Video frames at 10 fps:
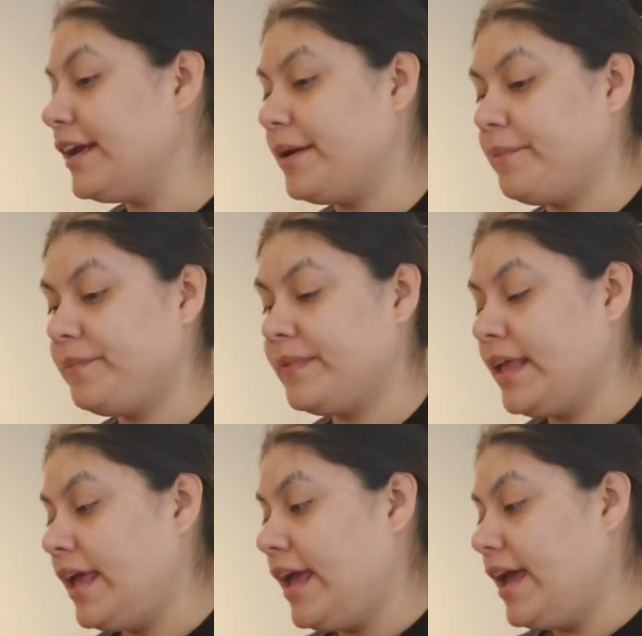
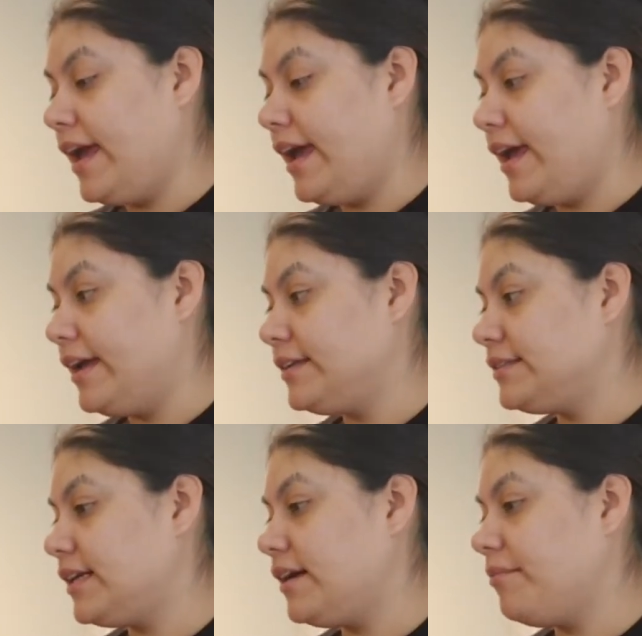
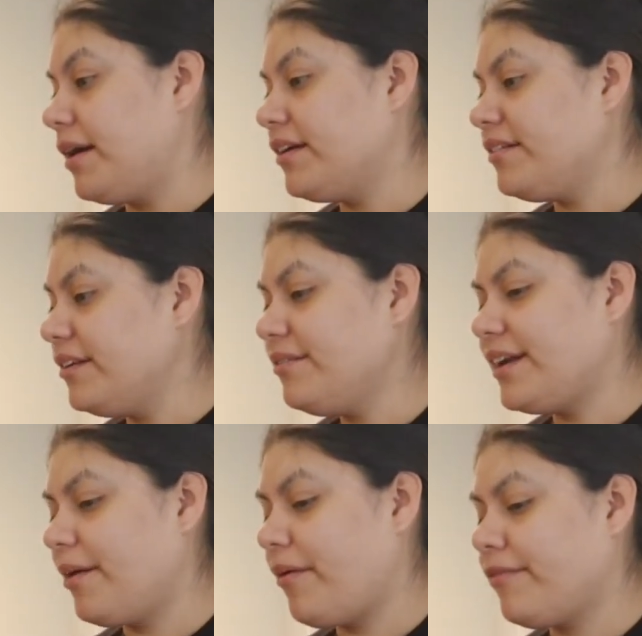And I don't know what
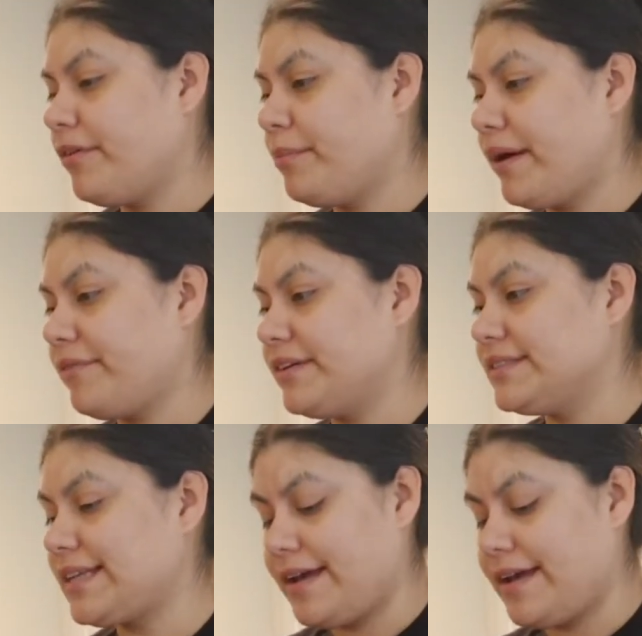I want for breakfast.